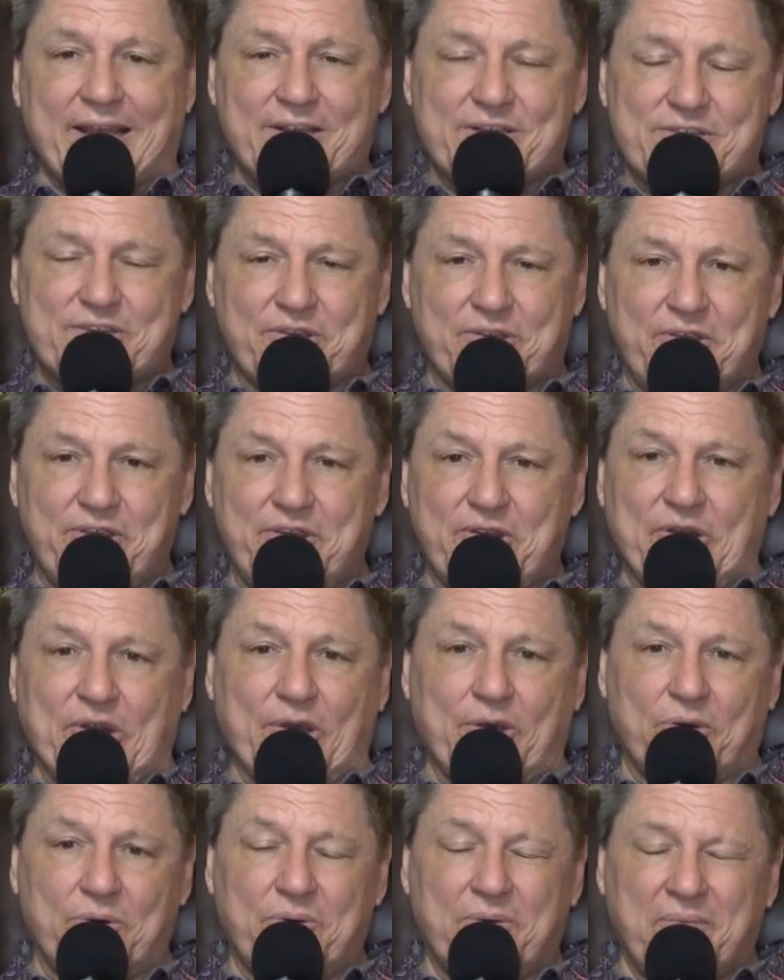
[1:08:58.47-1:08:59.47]
So, you
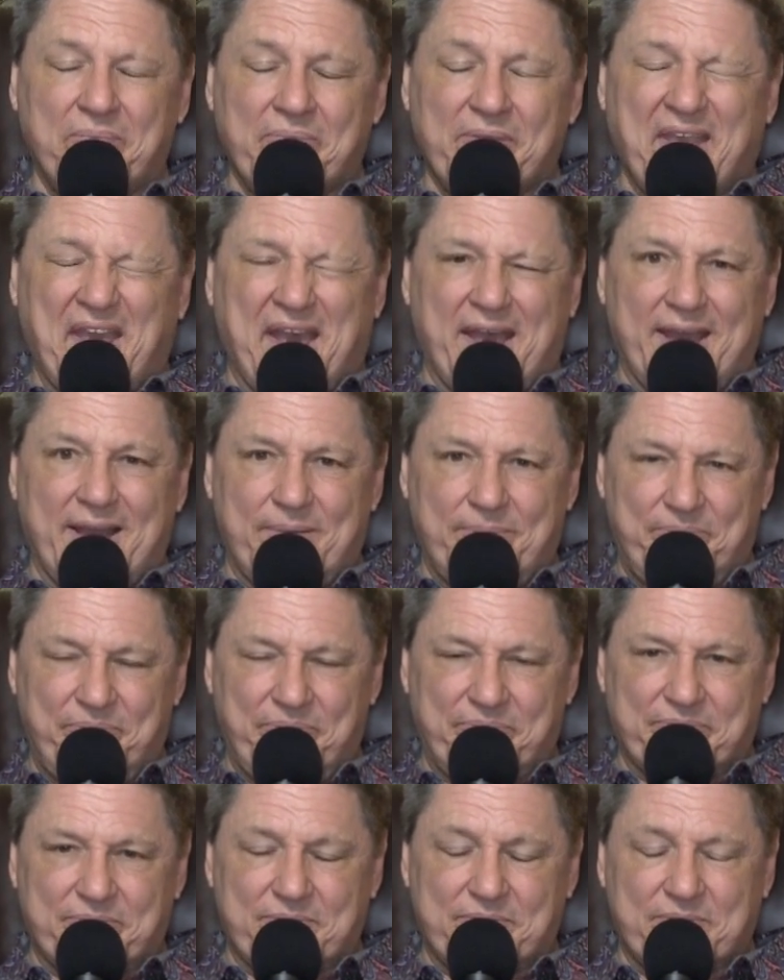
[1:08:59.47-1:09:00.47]
know,
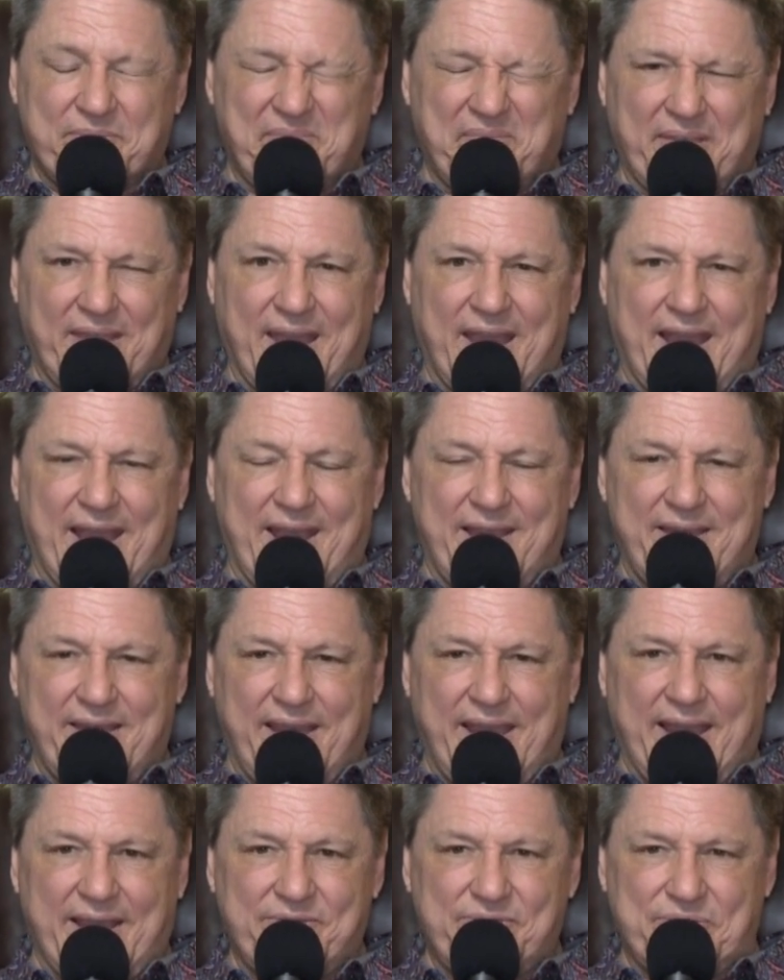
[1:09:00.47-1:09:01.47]
um, I,
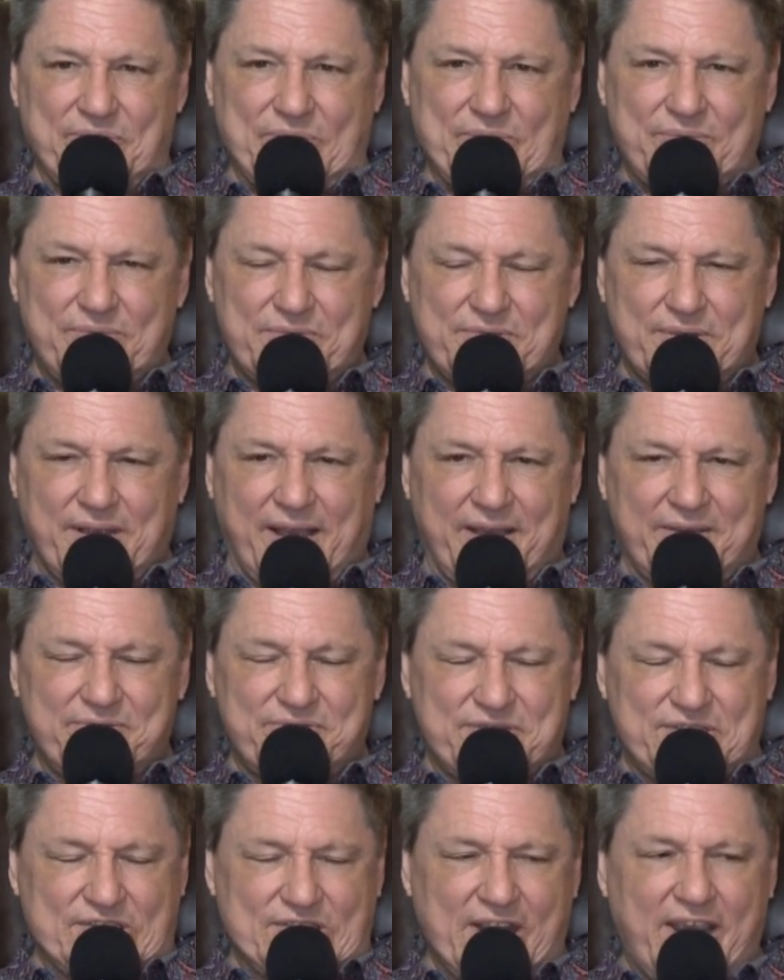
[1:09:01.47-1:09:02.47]
I've, I've
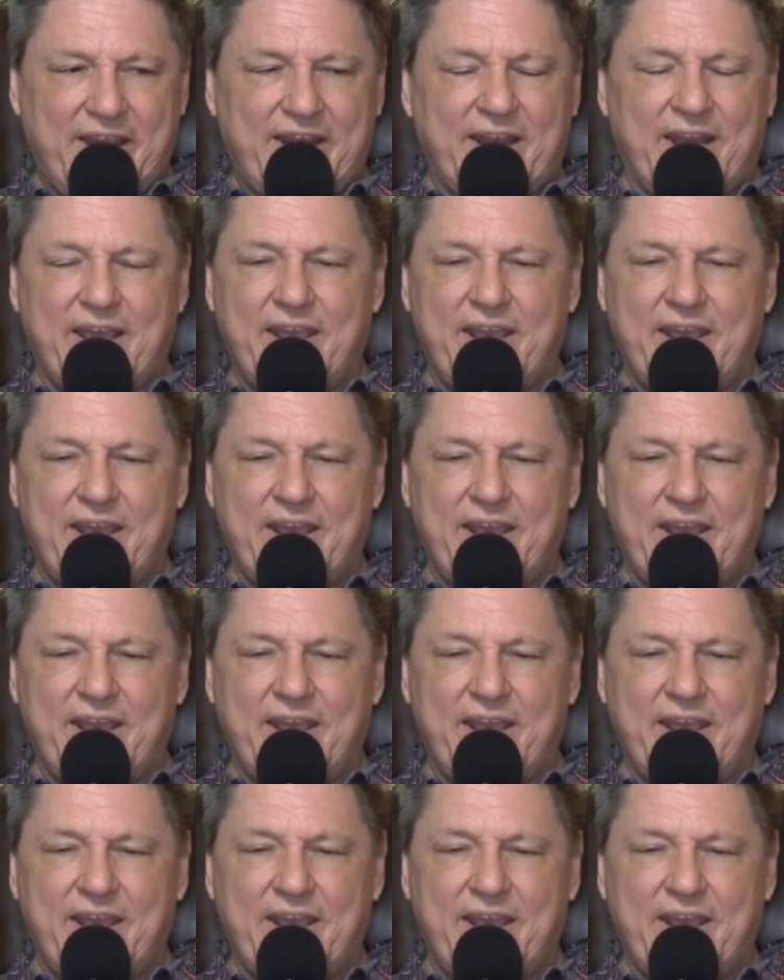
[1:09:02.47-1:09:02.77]
seen